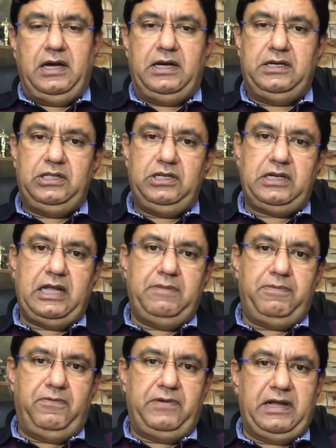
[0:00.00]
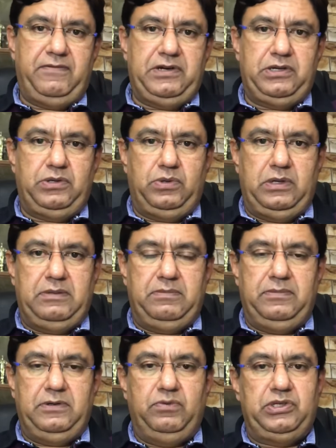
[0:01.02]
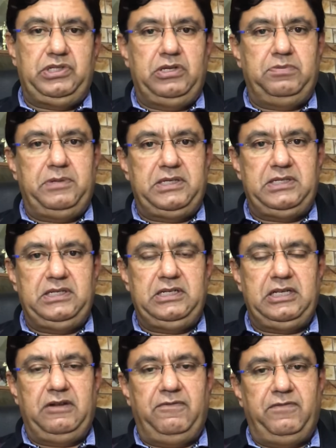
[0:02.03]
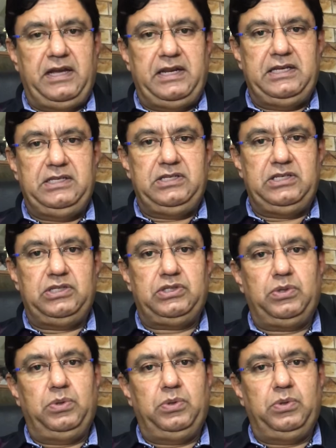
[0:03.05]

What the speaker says: Another type of diverticulum which is present in pharynx is